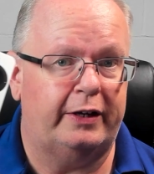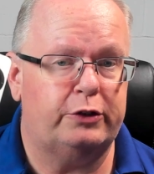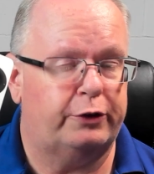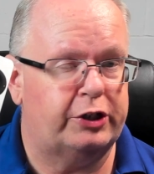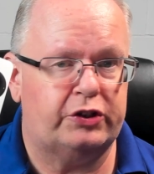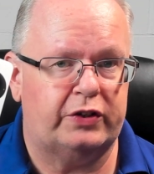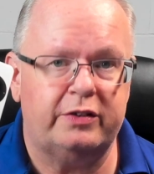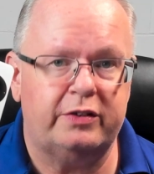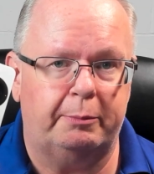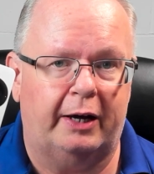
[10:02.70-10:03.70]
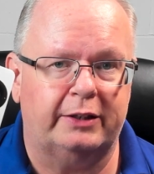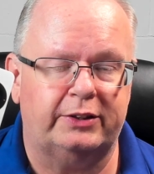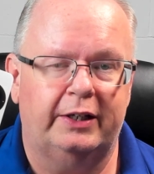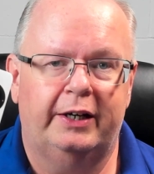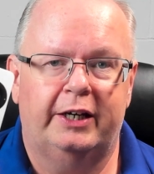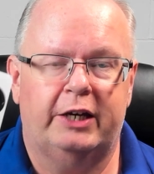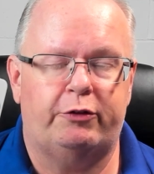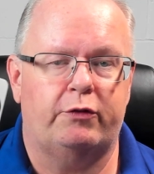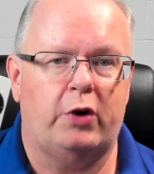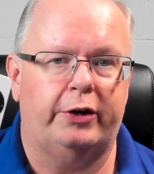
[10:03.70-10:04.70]
for just $60 if
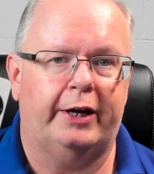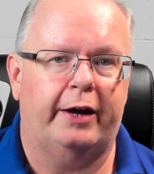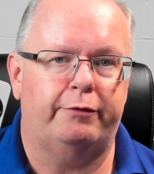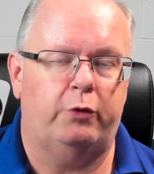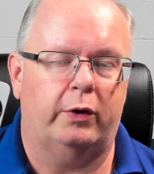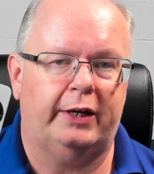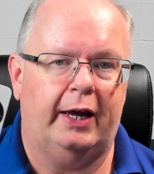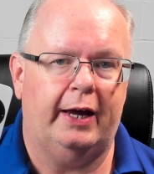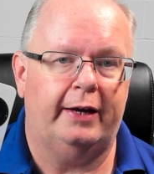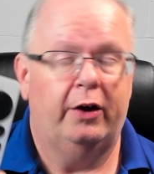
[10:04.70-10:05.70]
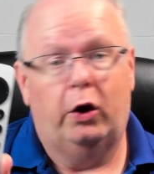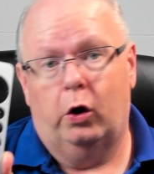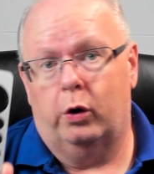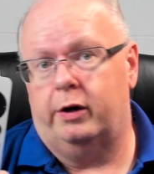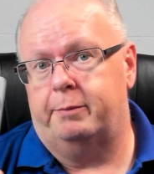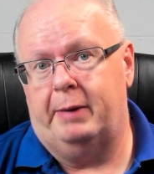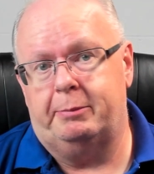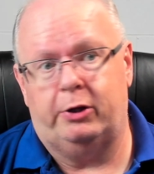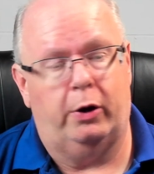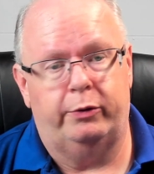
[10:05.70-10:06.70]
you've already got a 4K, or maybe
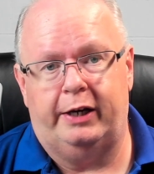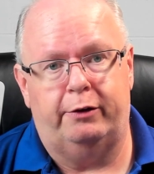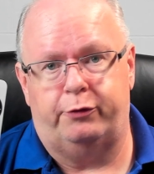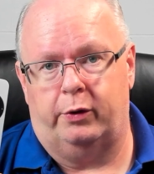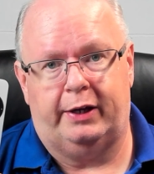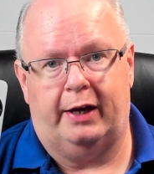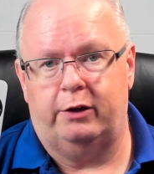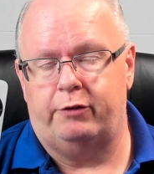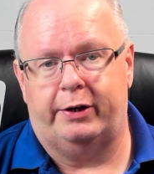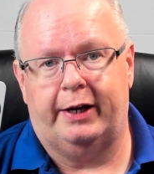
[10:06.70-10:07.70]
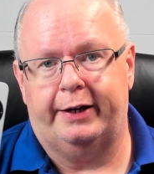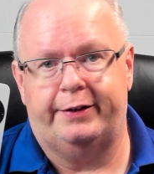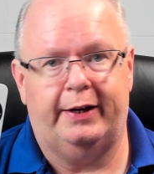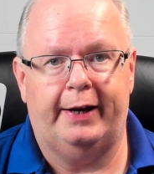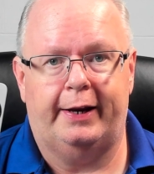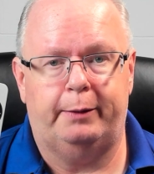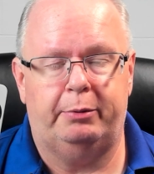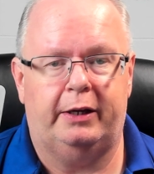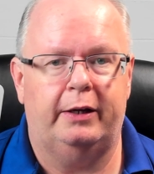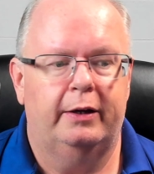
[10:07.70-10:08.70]
you don't need a 4K. You've already got a
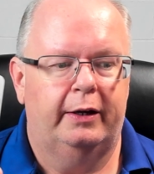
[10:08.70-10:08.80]
1080p.